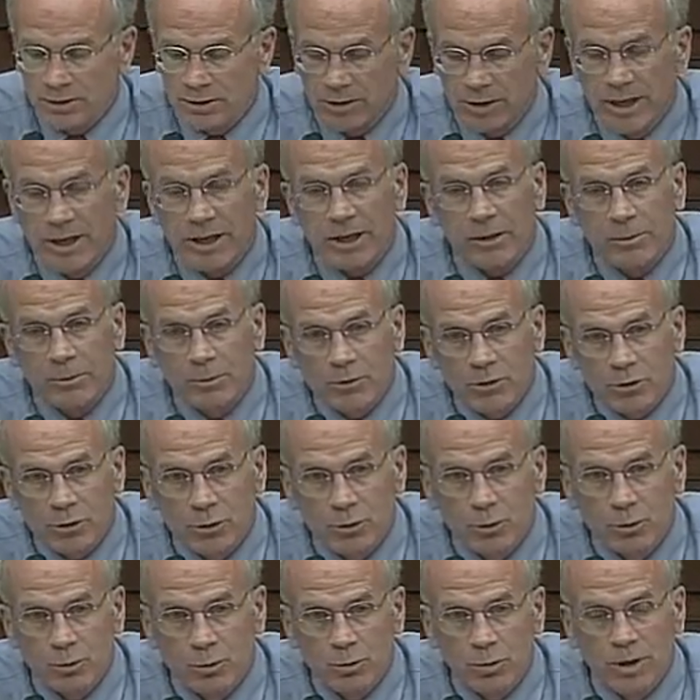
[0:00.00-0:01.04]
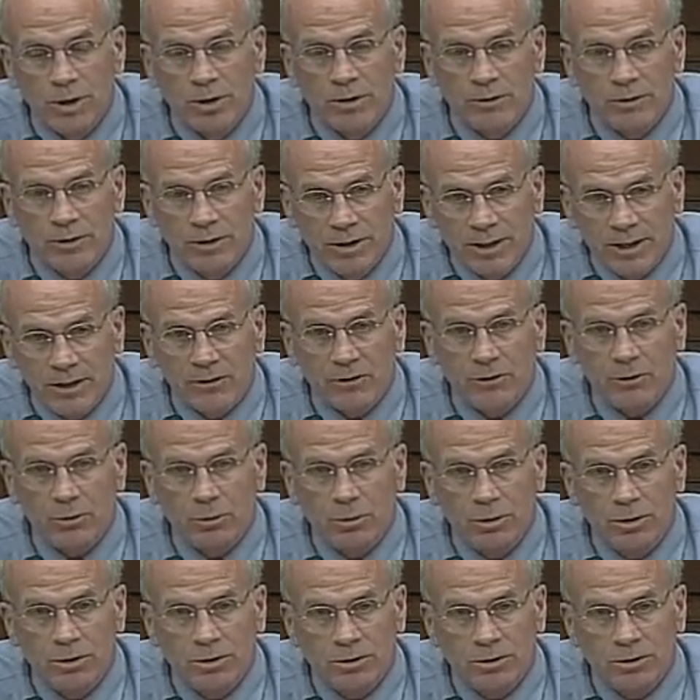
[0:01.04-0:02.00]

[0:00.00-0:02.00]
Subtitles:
led him to the next